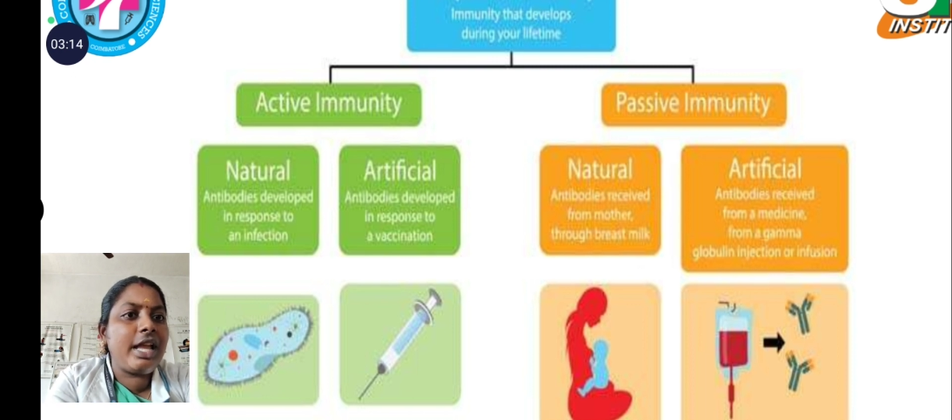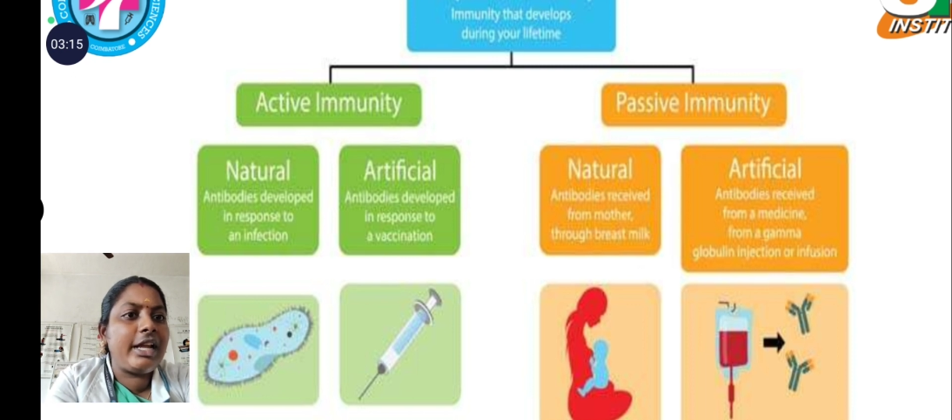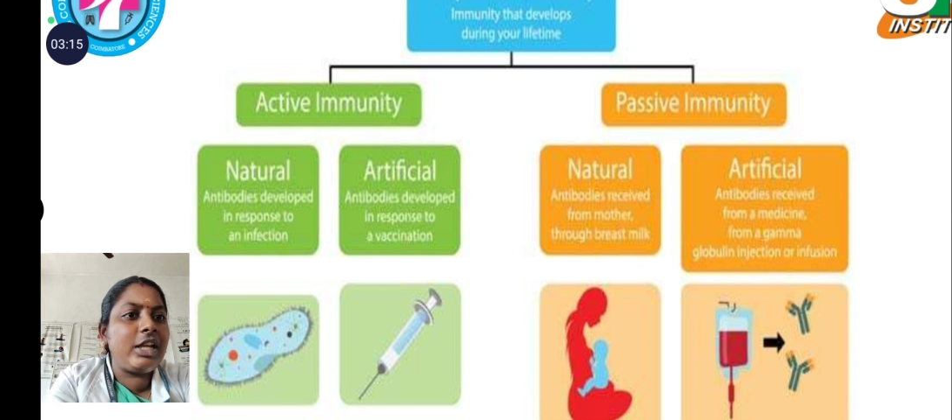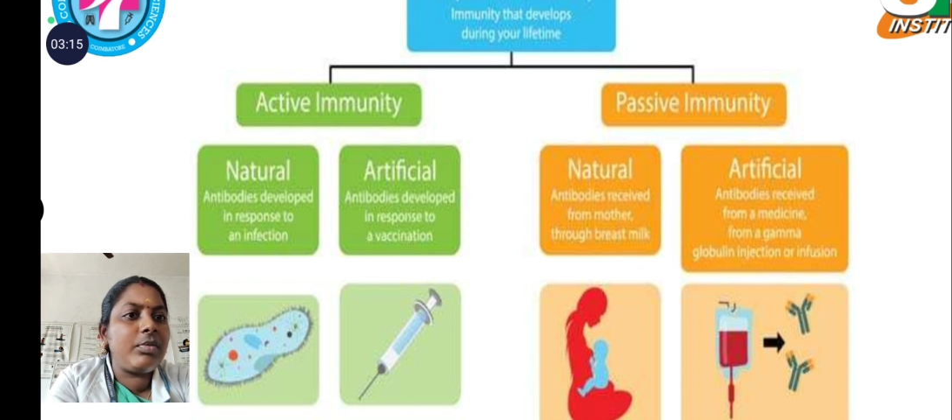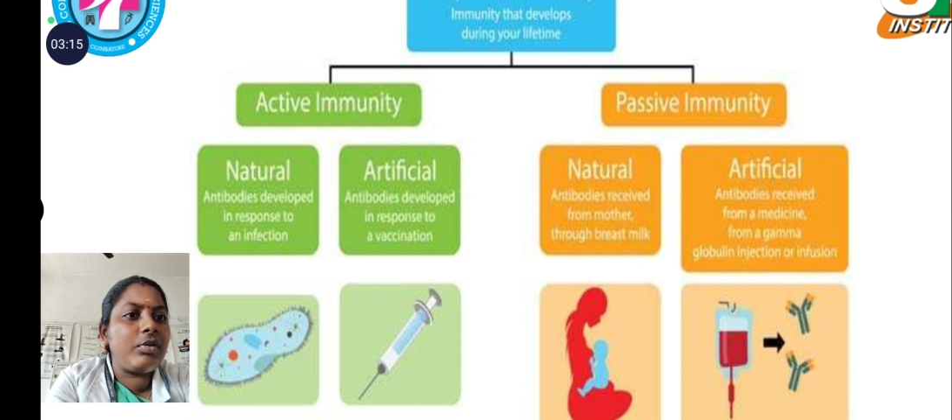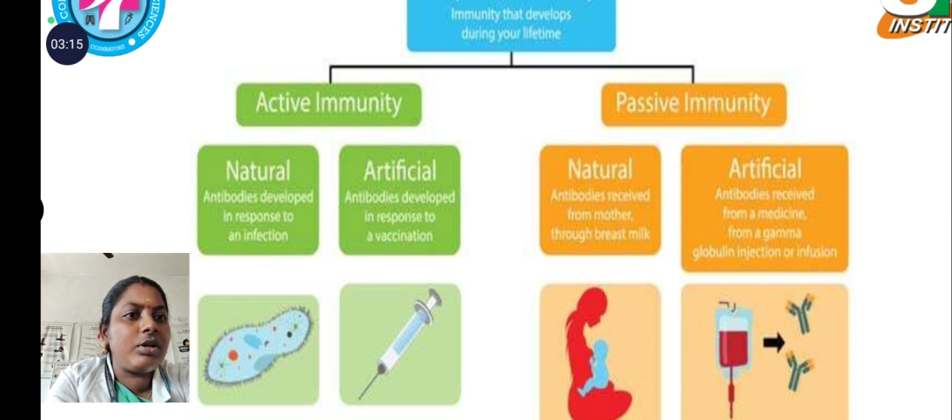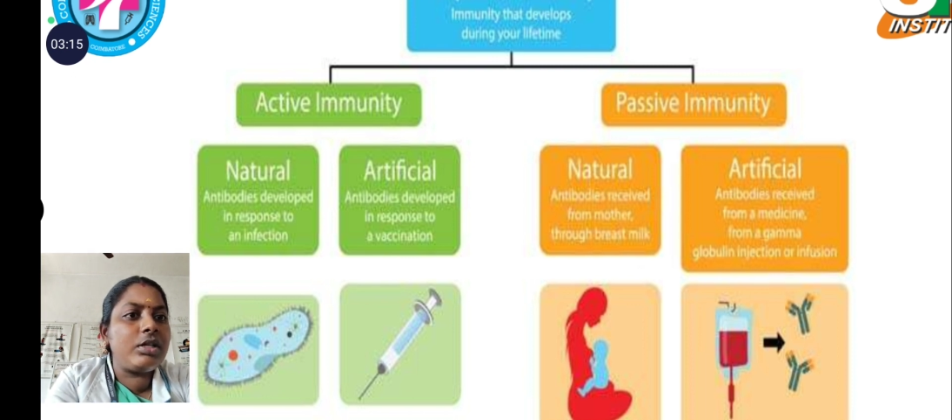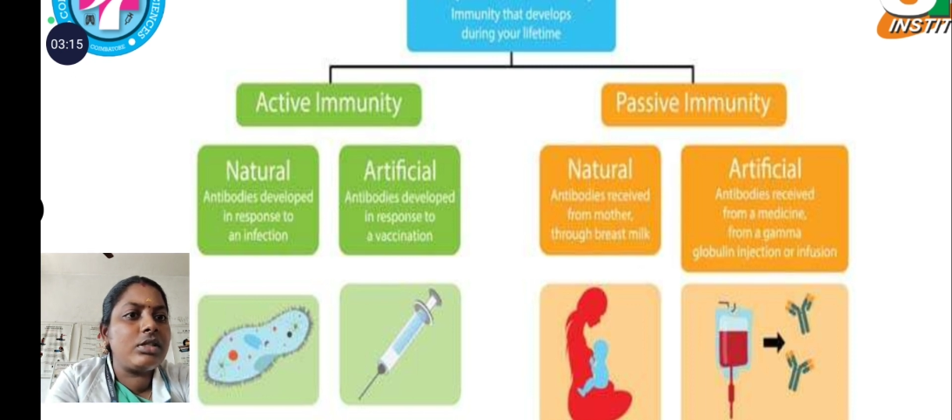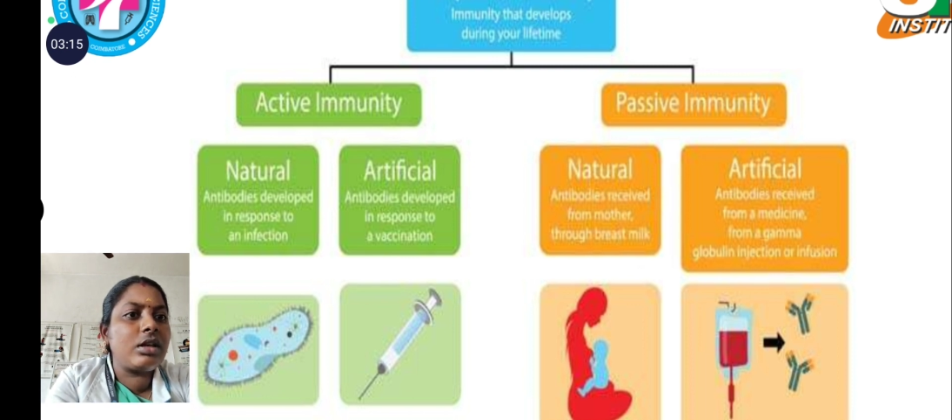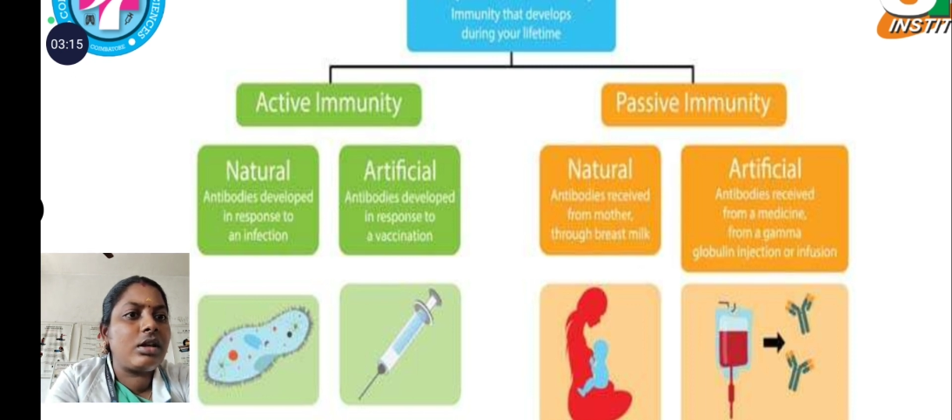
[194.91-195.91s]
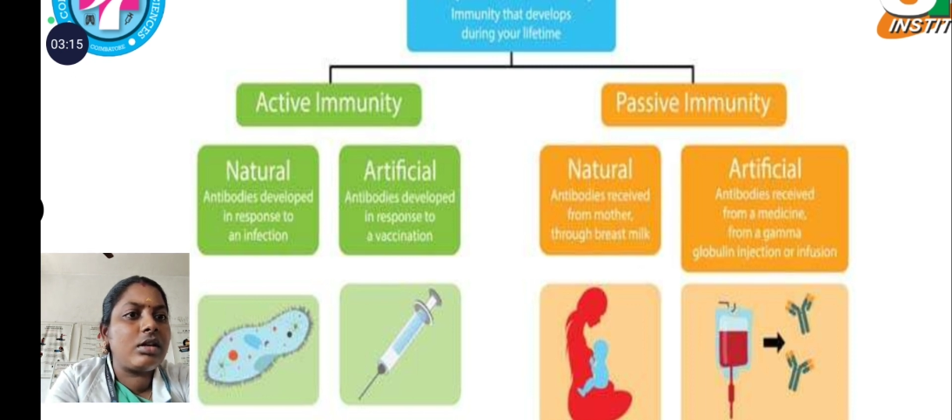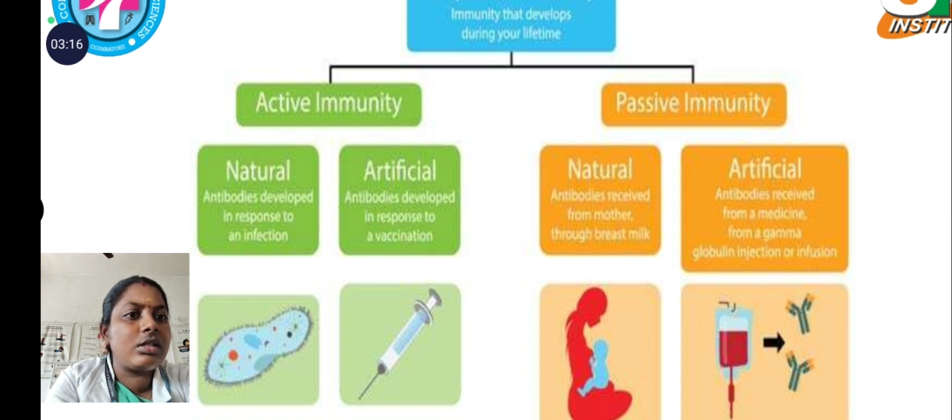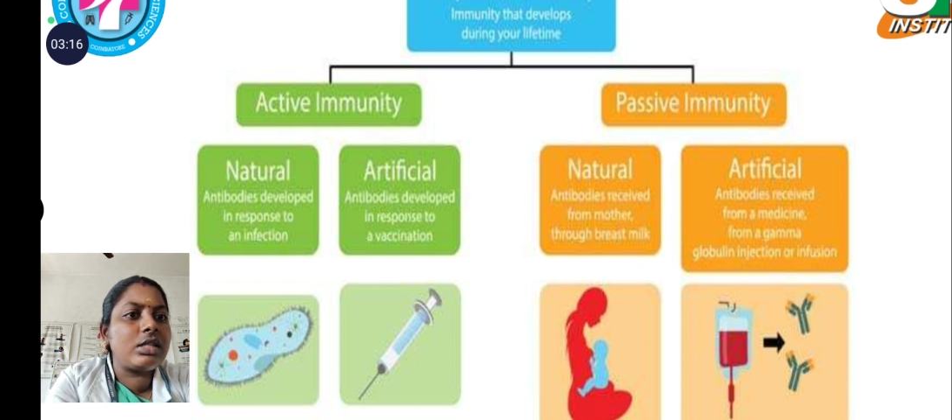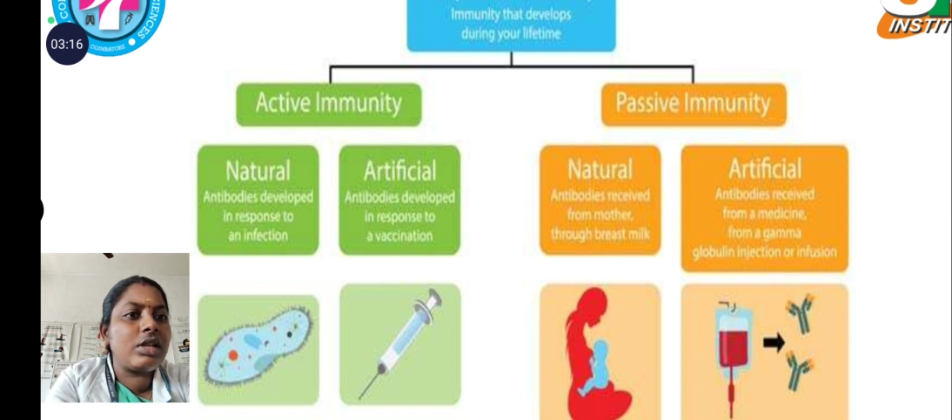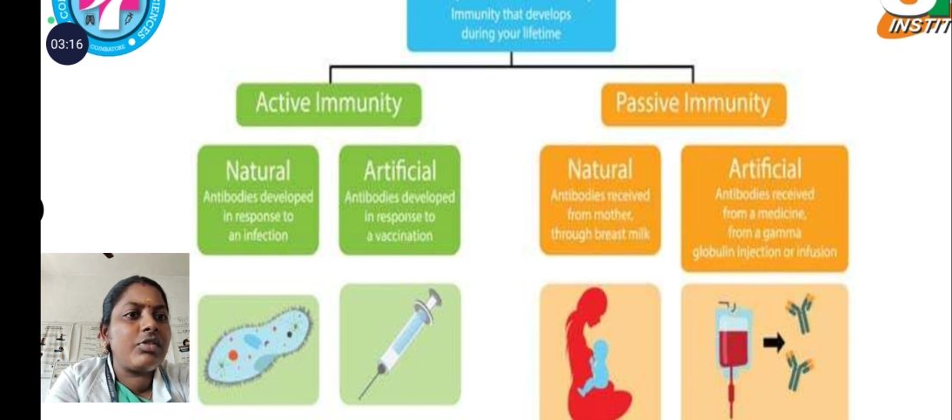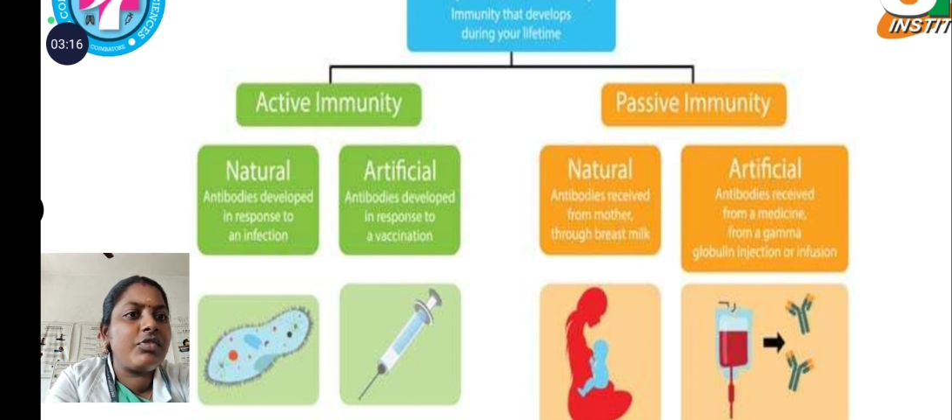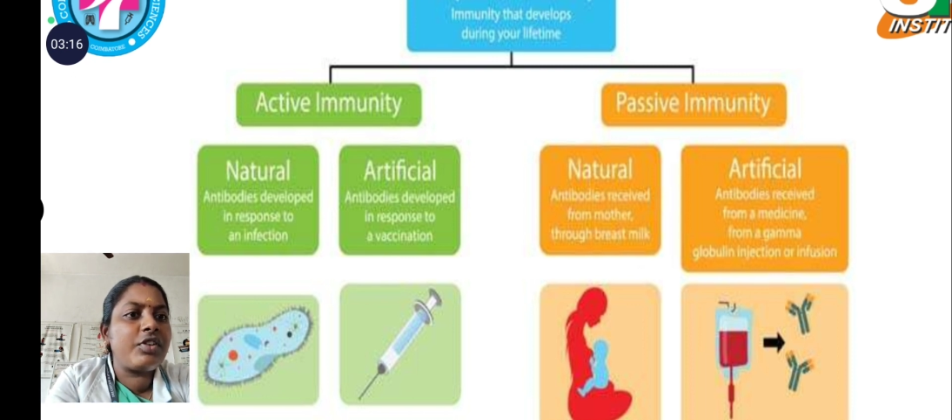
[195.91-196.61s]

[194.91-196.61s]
antibodies are received